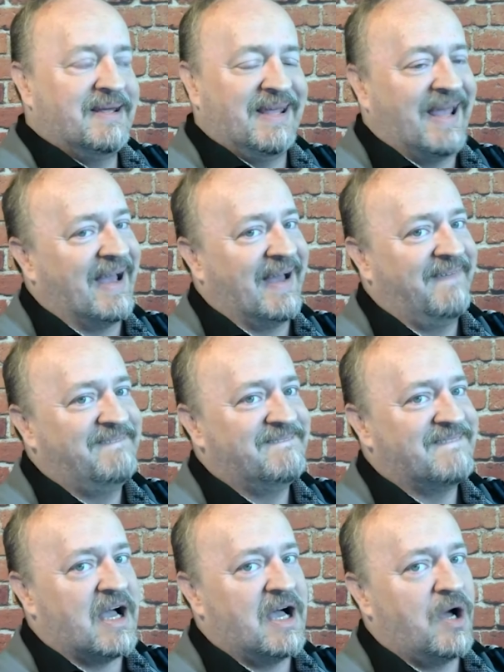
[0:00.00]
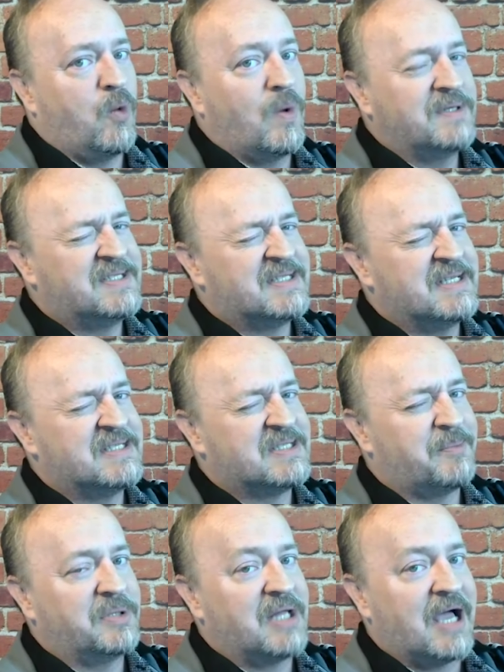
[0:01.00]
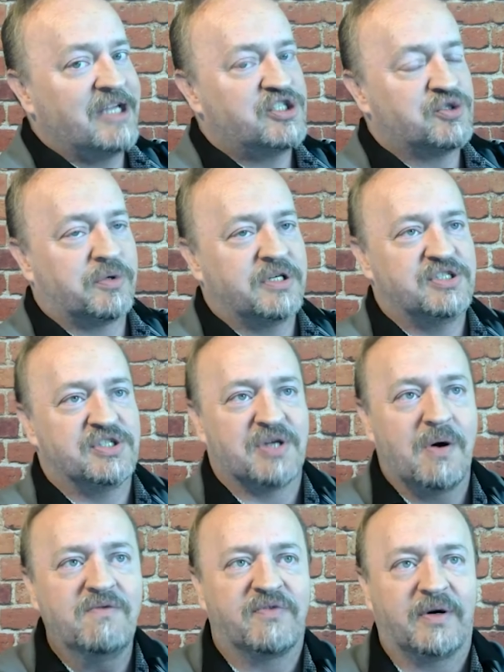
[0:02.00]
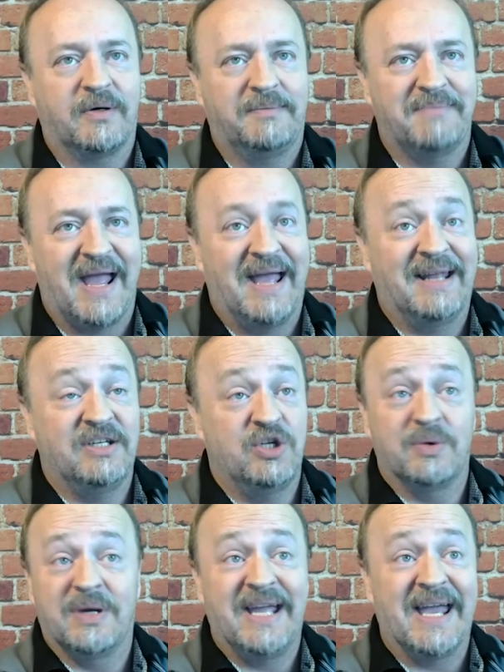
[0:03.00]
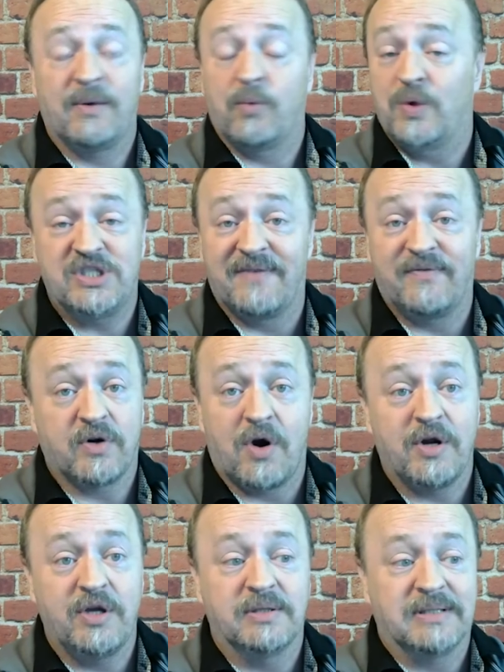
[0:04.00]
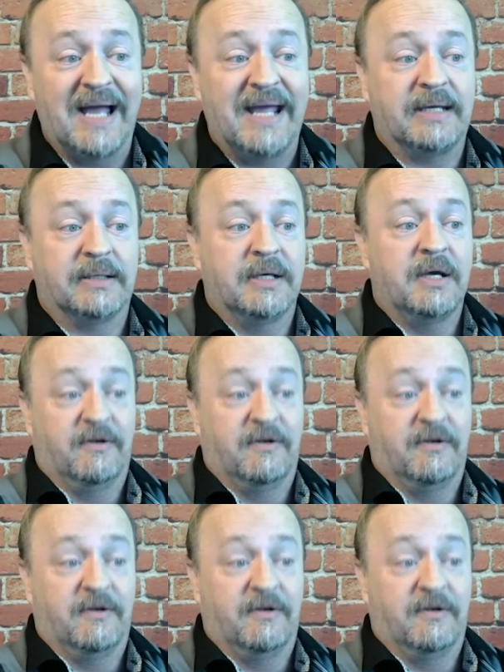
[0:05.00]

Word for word: Yeah. Uh, once the supply shortage is over and you can get whichever car you like,